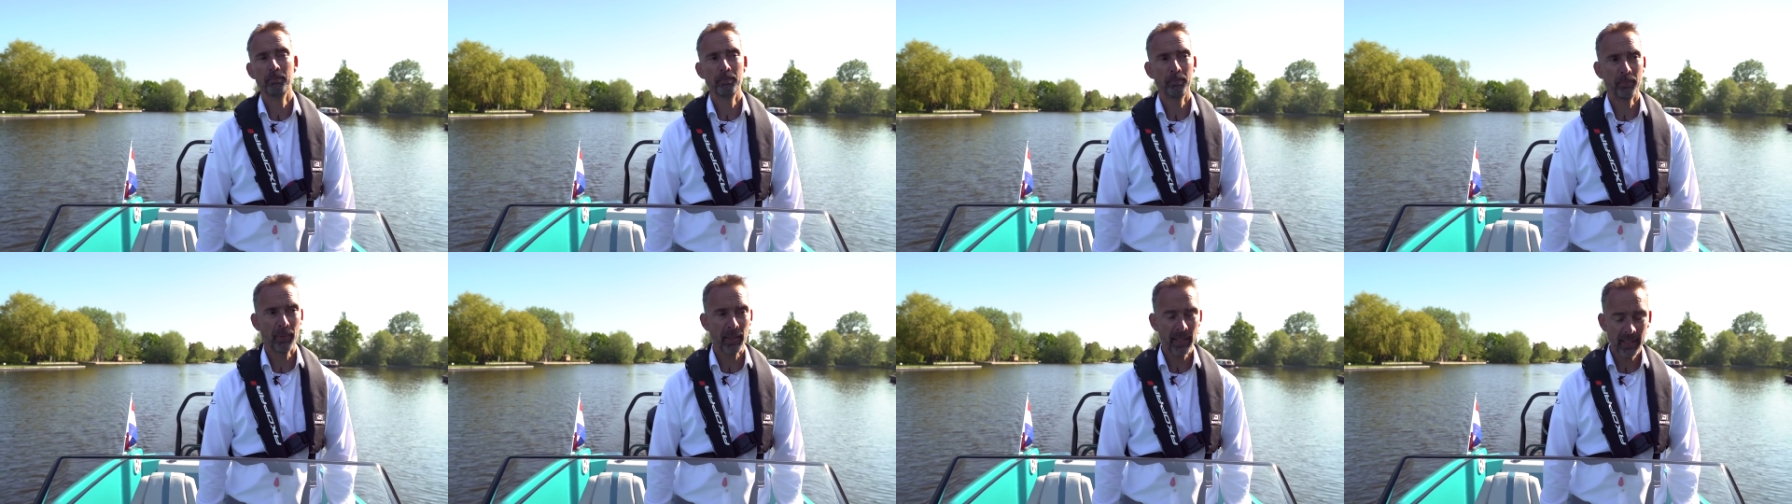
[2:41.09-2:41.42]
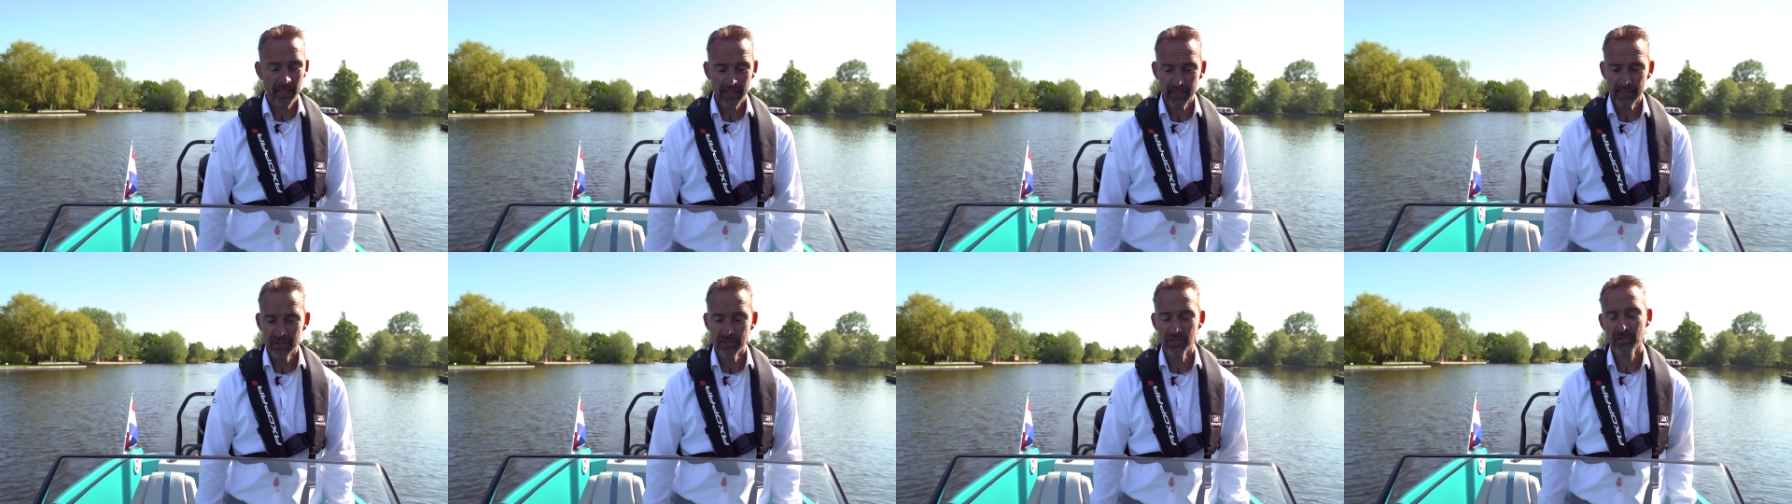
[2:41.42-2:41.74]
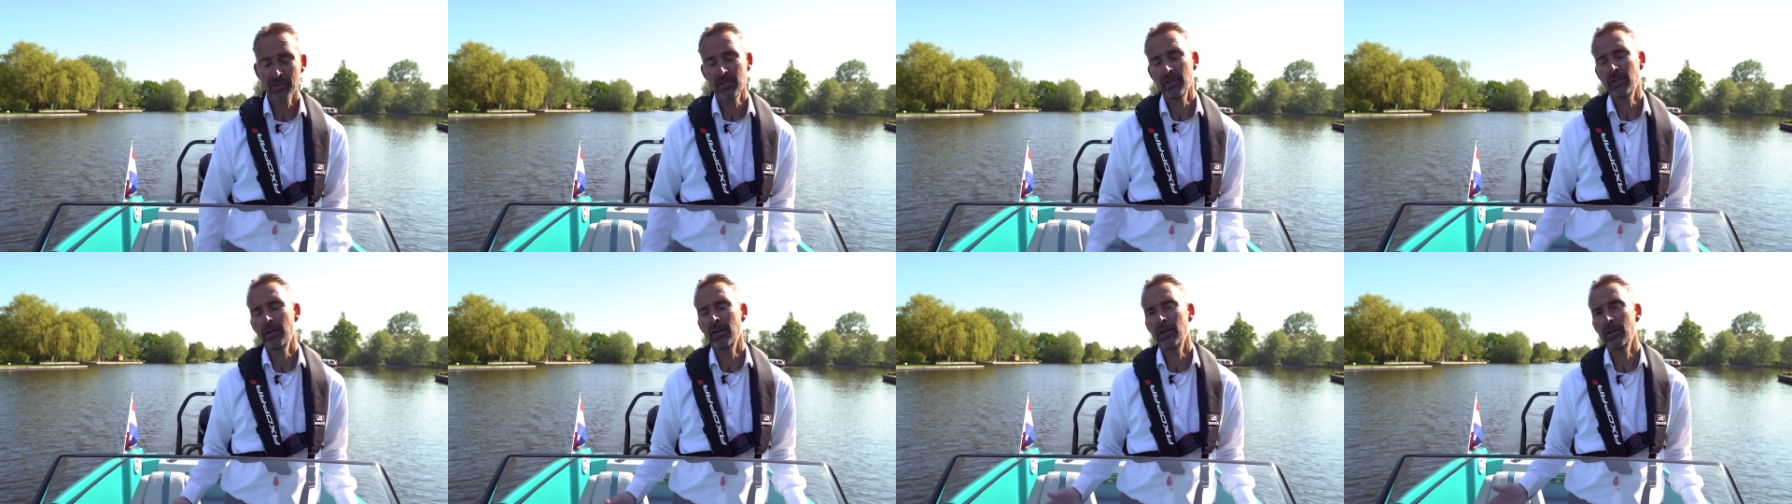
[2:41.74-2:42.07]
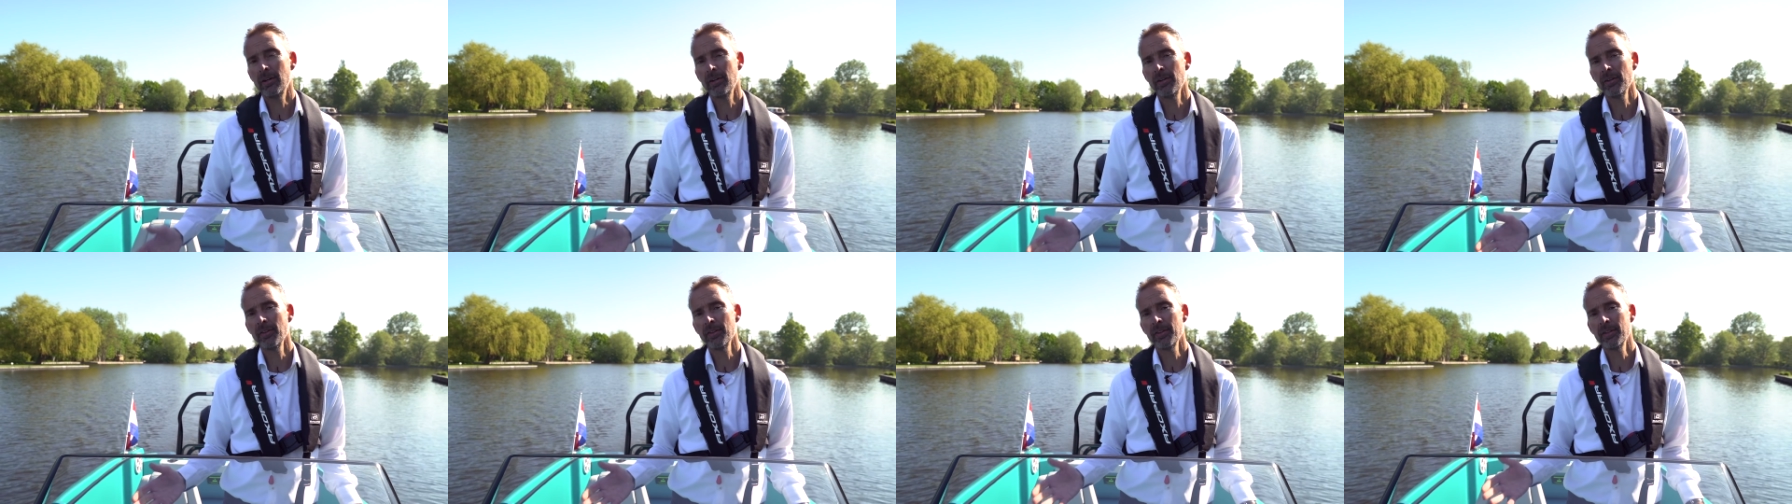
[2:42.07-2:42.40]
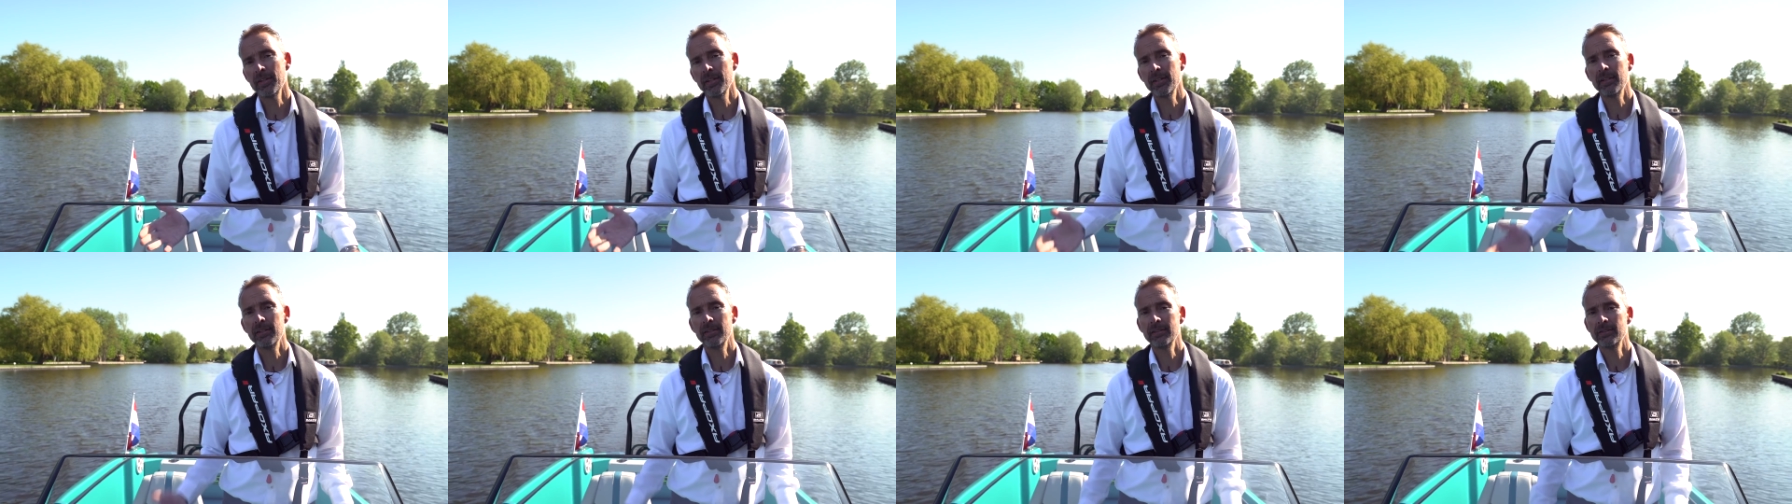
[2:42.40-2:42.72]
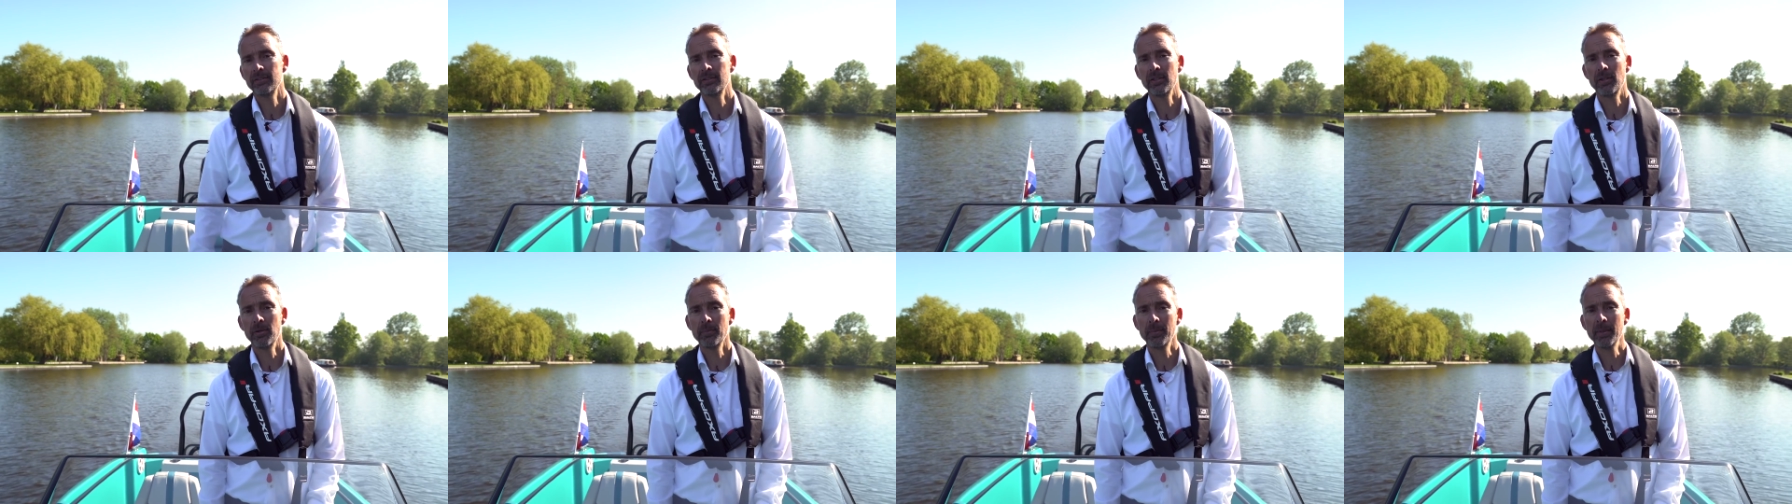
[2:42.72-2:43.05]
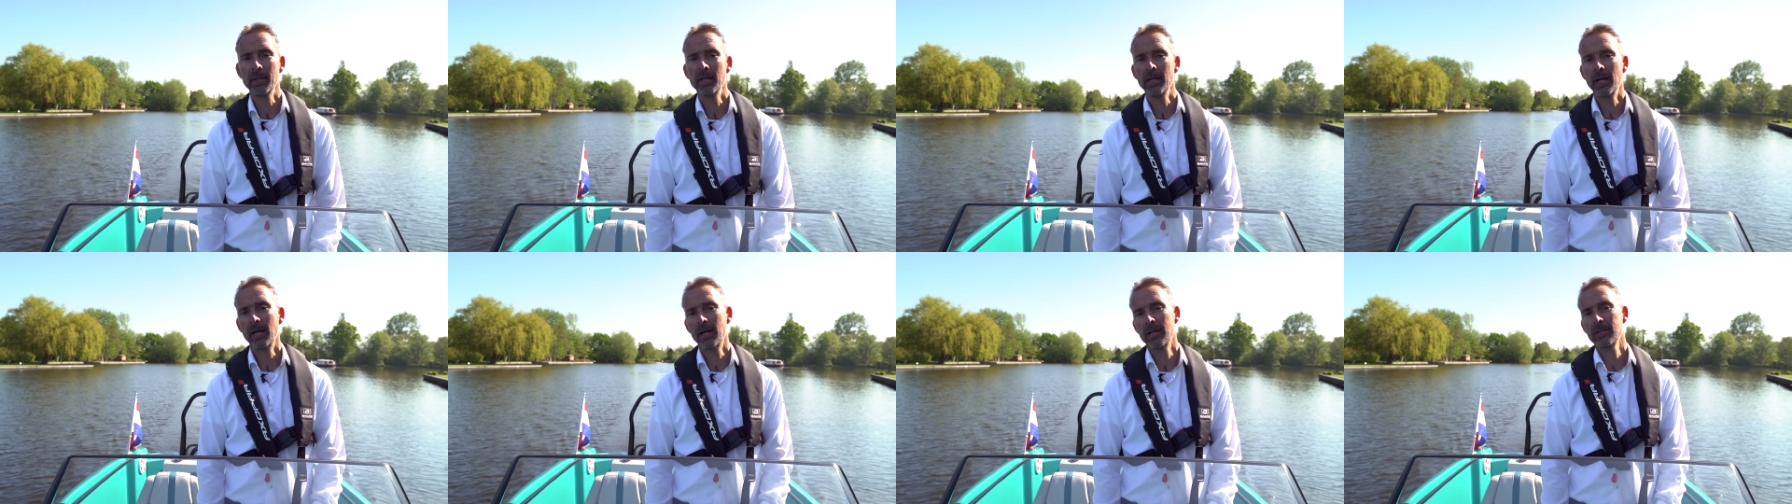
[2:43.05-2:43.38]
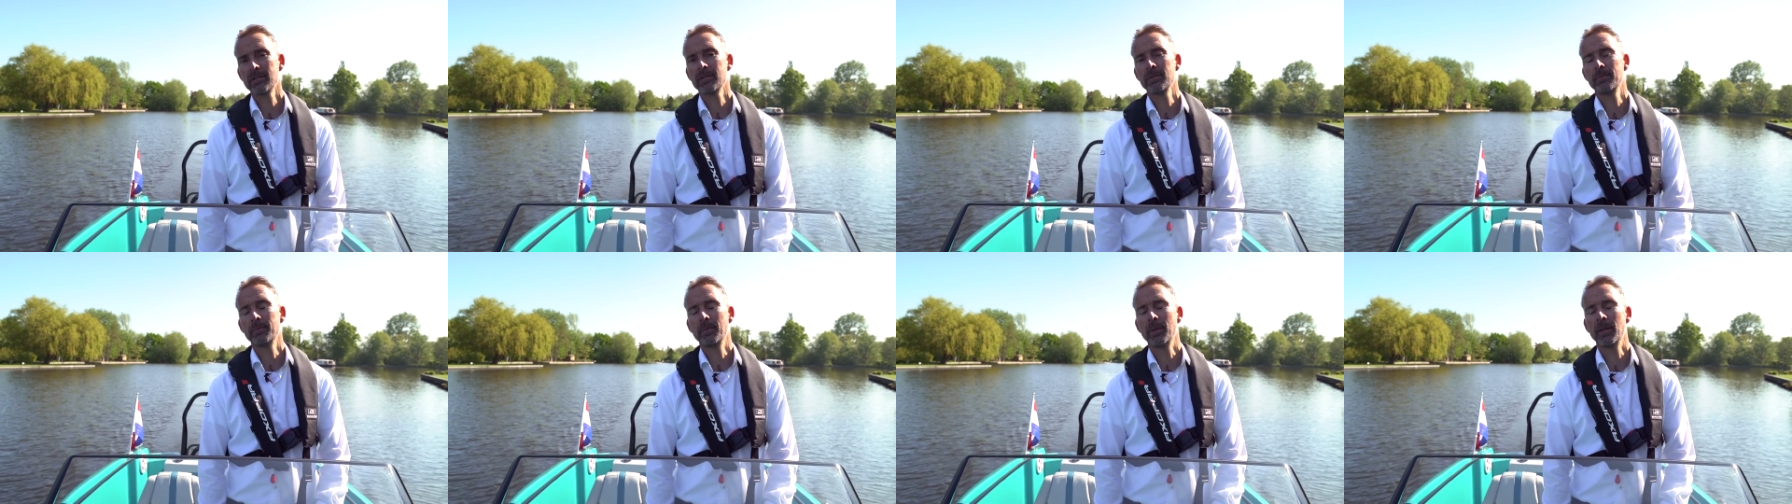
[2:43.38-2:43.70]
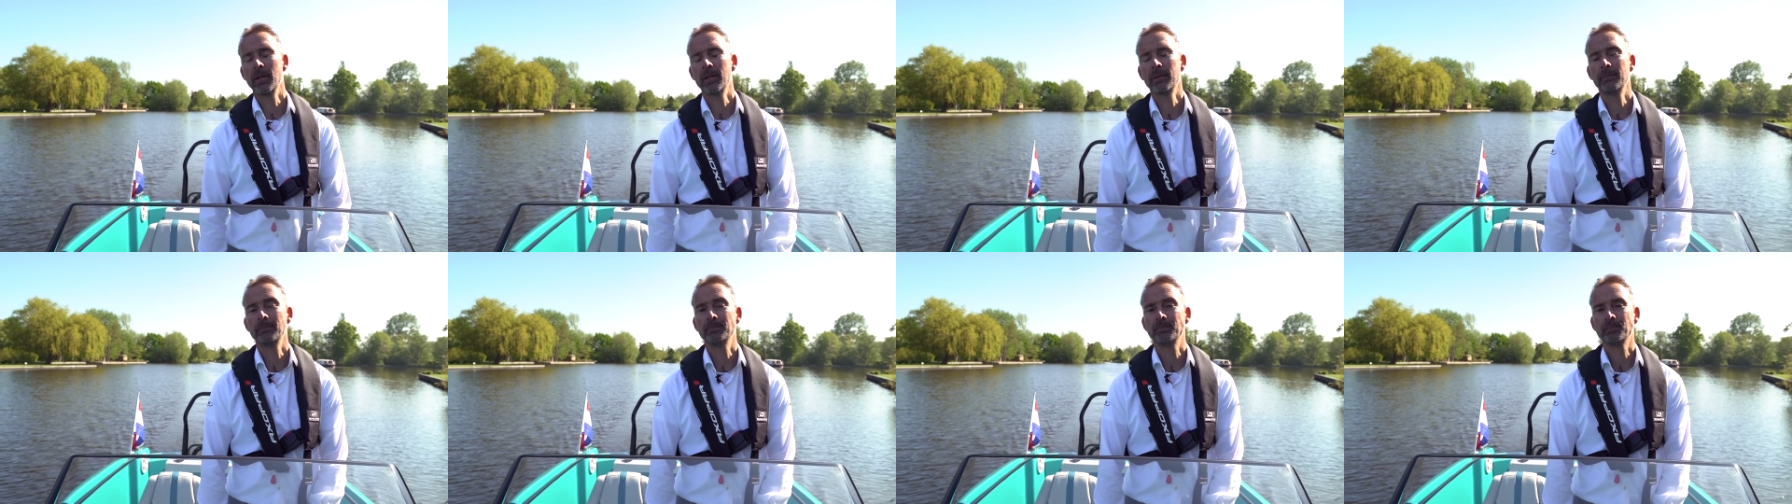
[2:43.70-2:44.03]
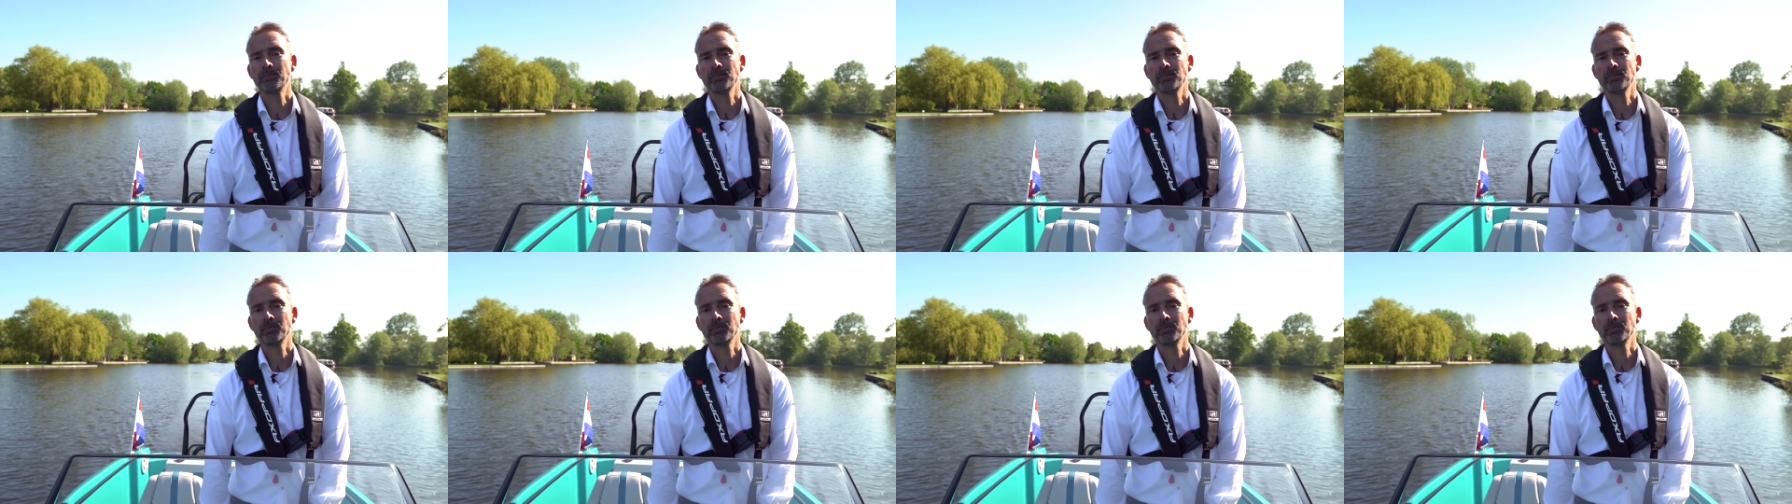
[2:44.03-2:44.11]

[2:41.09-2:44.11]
package on the Jobe Axopar